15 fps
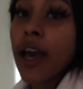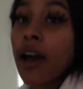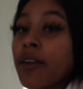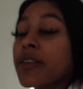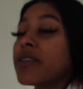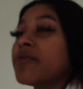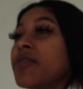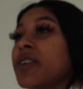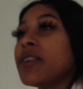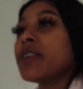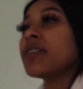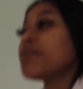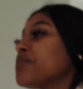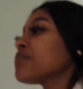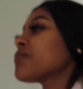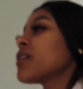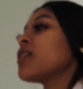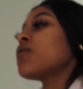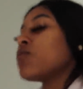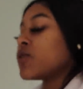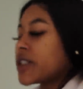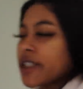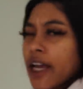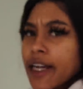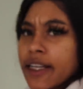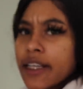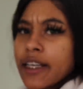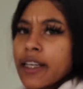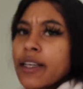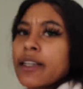out of it, which I
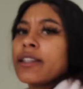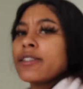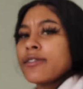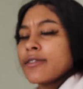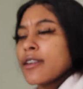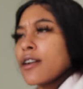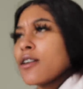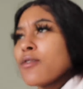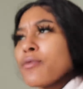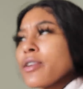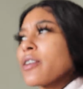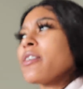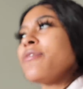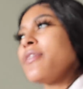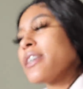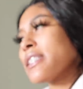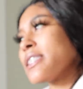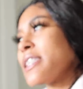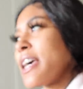didn't. So we're going to fix